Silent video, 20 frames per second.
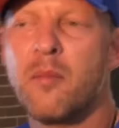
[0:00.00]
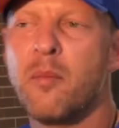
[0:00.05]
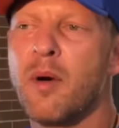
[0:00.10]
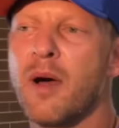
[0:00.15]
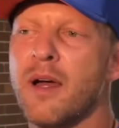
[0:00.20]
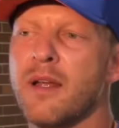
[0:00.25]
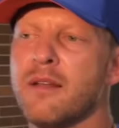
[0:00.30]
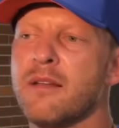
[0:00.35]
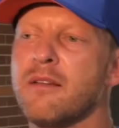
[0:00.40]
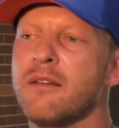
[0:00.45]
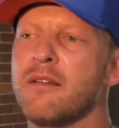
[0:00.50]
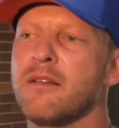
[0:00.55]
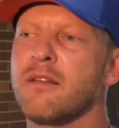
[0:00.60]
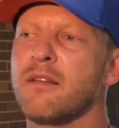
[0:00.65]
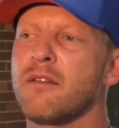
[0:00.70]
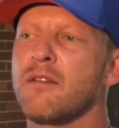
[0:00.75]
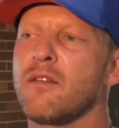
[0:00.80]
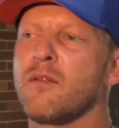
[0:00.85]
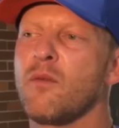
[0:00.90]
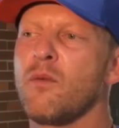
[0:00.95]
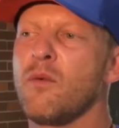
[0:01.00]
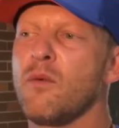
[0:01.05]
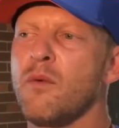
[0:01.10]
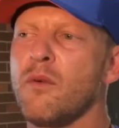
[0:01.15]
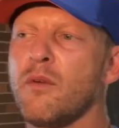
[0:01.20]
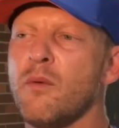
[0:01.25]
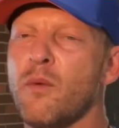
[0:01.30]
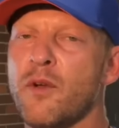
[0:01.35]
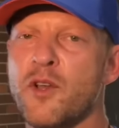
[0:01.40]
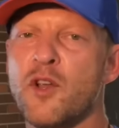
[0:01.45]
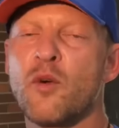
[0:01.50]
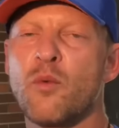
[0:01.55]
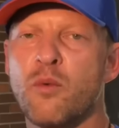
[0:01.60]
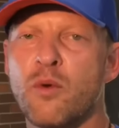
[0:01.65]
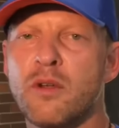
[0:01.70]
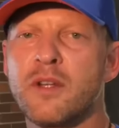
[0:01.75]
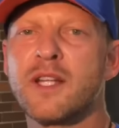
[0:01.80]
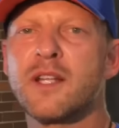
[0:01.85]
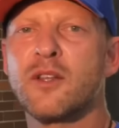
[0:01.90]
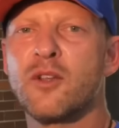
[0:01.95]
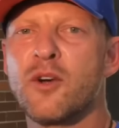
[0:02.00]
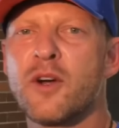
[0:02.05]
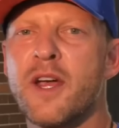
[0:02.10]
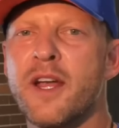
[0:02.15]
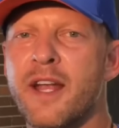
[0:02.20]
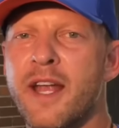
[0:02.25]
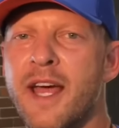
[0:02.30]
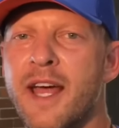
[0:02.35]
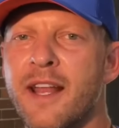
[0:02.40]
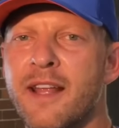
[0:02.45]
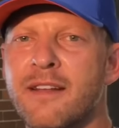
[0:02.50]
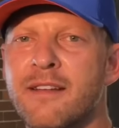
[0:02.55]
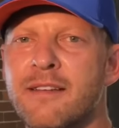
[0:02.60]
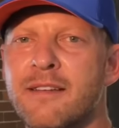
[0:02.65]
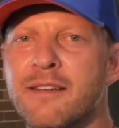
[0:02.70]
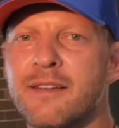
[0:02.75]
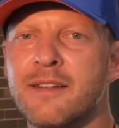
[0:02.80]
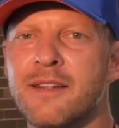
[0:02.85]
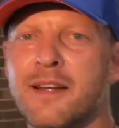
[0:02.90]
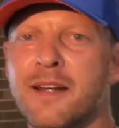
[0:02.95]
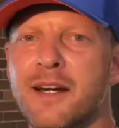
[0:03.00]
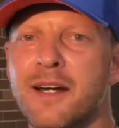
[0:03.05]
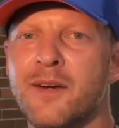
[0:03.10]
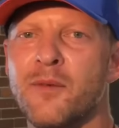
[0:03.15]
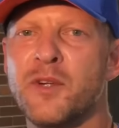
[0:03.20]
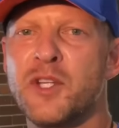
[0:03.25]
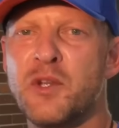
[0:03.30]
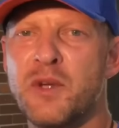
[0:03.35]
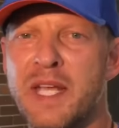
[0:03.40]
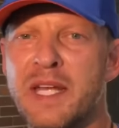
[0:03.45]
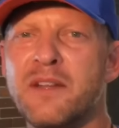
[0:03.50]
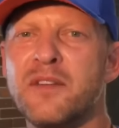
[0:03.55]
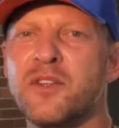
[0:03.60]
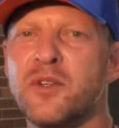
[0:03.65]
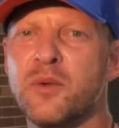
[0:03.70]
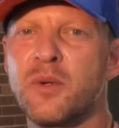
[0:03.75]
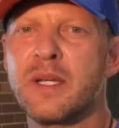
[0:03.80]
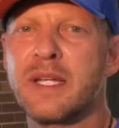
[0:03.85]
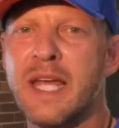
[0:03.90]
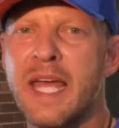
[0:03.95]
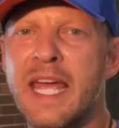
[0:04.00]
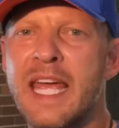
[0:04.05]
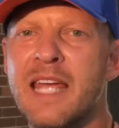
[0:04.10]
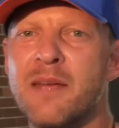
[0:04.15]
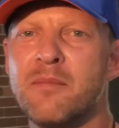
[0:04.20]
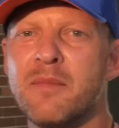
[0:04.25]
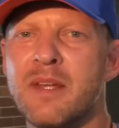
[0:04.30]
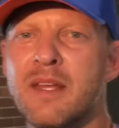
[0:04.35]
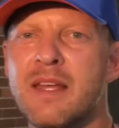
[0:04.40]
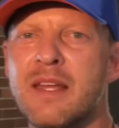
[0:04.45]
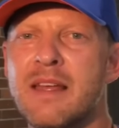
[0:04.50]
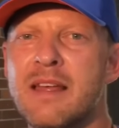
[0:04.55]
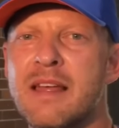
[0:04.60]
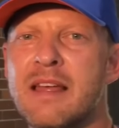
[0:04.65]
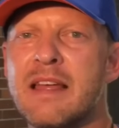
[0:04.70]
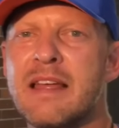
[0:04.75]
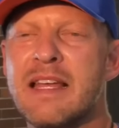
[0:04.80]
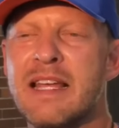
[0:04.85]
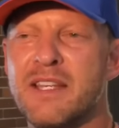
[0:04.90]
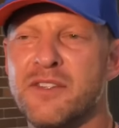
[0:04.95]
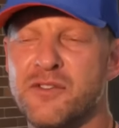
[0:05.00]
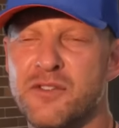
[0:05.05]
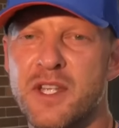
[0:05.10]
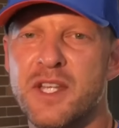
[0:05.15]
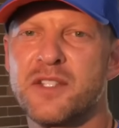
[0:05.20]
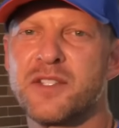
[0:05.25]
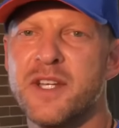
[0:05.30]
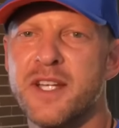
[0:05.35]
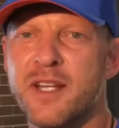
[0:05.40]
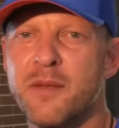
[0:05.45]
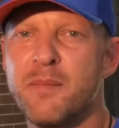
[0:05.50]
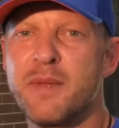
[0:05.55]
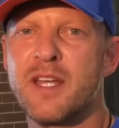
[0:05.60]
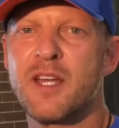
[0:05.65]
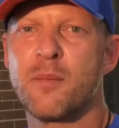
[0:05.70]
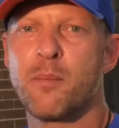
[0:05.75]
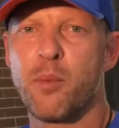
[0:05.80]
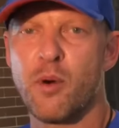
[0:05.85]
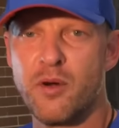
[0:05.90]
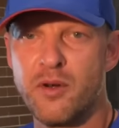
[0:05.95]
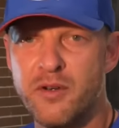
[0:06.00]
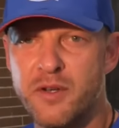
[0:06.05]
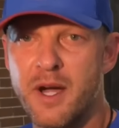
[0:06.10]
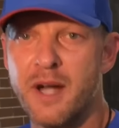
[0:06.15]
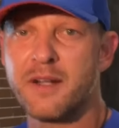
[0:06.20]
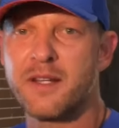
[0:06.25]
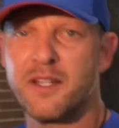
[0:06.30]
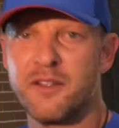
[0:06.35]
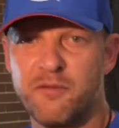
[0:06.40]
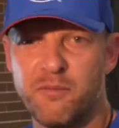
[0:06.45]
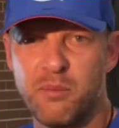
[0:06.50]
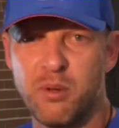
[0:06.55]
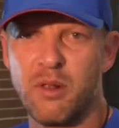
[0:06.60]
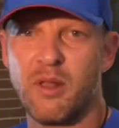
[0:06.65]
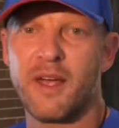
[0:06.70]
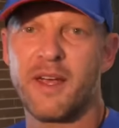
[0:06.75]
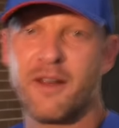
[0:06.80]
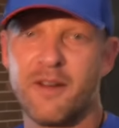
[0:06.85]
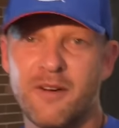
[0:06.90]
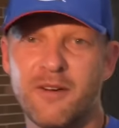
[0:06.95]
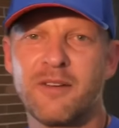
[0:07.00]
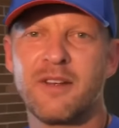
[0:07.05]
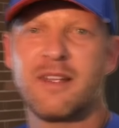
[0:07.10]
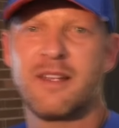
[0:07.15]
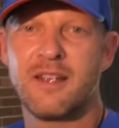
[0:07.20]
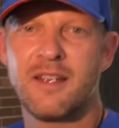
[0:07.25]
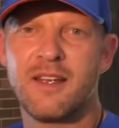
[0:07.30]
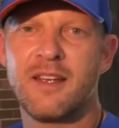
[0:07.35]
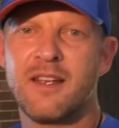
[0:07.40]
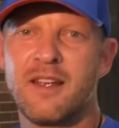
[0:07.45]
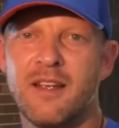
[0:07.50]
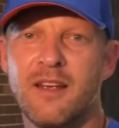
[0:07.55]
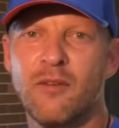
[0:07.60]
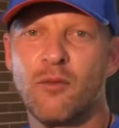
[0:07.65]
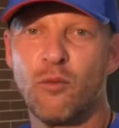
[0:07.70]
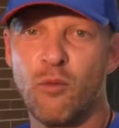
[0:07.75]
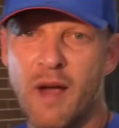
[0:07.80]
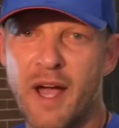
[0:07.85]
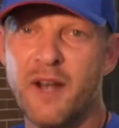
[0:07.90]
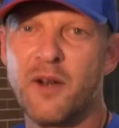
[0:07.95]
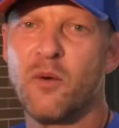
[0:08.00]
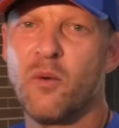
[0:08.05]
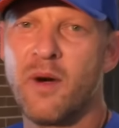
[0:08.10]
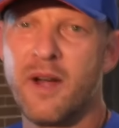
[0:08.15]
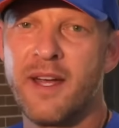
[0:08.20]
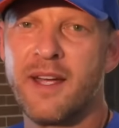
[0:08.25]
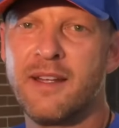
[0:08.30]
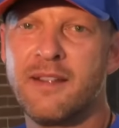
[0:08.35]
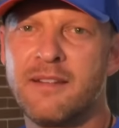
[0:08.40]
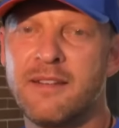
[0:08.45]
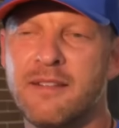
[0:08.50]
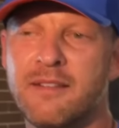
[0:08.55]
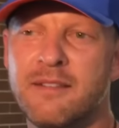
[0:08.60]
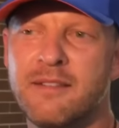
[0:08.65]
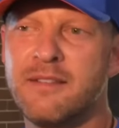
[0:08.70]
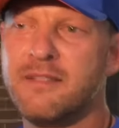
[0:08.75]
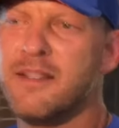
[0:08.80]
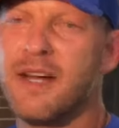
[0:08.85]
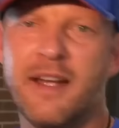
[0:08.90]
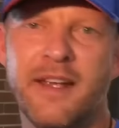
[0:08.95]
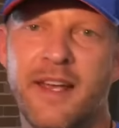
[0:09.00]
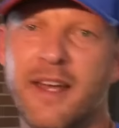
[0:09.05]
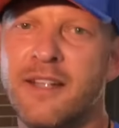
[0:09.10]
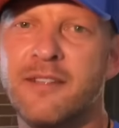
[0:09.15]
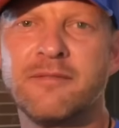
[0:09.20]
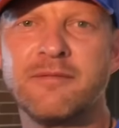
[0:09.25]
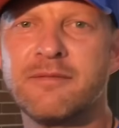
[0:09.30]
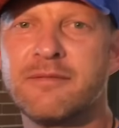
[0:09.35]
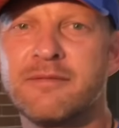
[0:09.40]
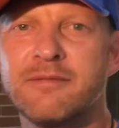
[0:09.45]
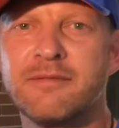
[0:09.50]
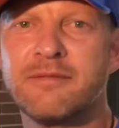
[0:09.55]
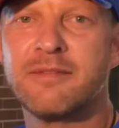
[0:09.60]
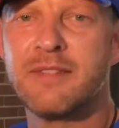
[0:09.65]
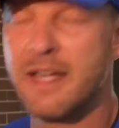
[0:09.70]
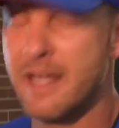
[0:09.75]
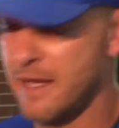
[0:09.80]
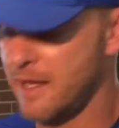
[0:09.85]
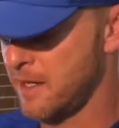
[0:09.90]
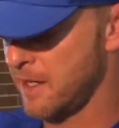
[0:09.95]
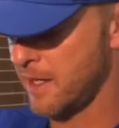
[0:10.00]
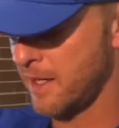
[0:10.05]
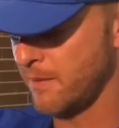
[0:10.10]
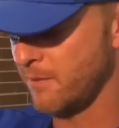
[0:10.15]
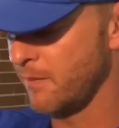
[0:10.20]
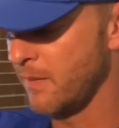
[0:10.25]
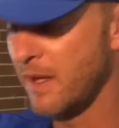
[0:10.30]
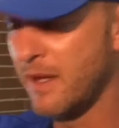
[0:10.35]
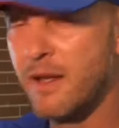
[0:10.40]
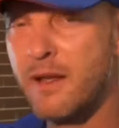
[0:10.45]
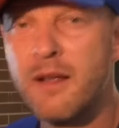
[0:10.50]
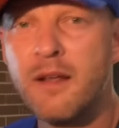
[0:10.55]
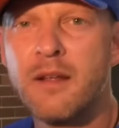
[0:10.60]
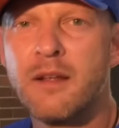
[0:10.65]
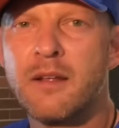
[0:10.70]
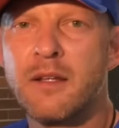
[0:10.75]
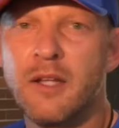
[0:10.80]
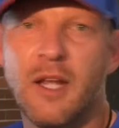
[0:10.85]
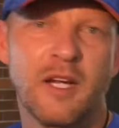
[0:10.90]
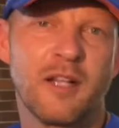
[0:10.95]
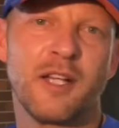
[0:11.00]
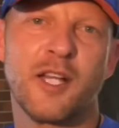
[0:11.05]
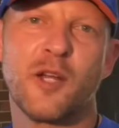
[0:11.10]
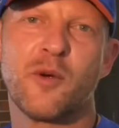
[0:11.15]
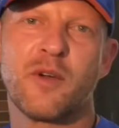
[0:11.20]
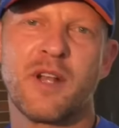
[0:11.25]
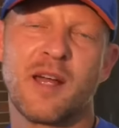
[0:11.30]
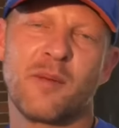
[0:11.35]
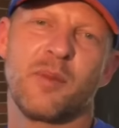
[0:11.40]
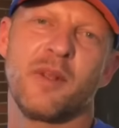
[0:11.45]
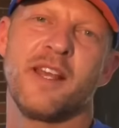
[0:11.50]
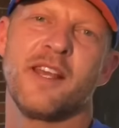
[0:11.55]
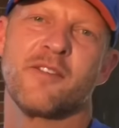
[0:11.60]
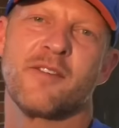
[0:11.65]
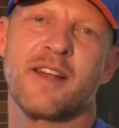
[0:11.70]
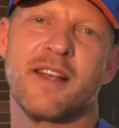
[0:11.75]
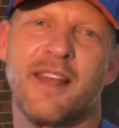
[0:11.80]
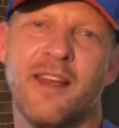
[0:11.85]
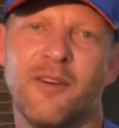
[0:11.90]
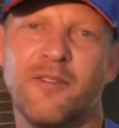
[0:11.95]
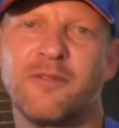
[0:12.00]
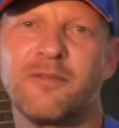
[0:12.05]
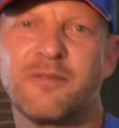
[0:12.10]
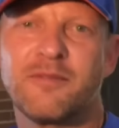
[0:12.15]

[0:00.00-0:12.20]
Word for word: but when you're really looking at it, uh, when you get into a game, is this going to be a productive player right away? Not yet. And luckily, we're not playing right now.